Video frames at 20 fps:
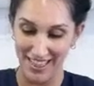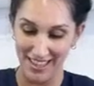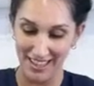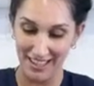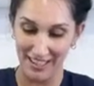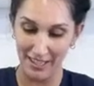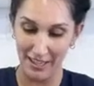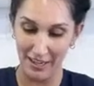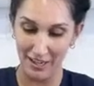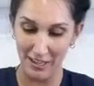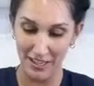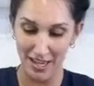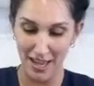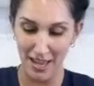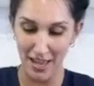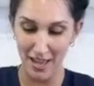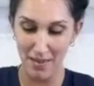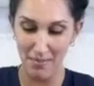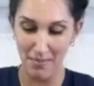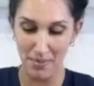clear
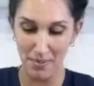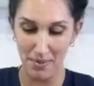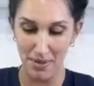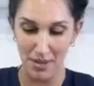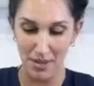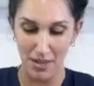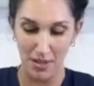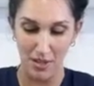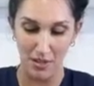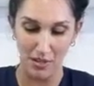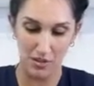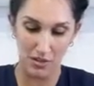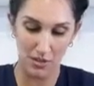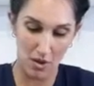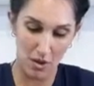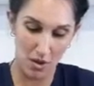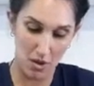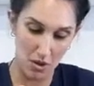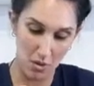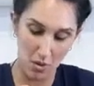tape,
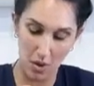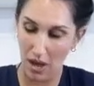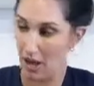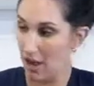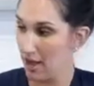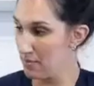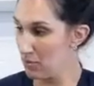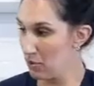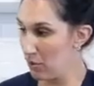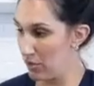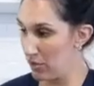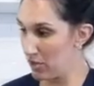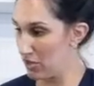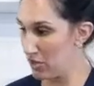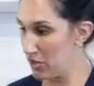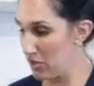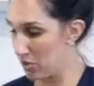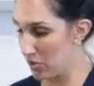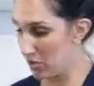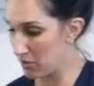so I'm going to
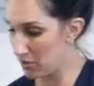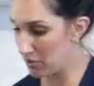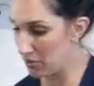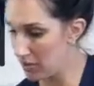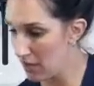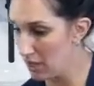use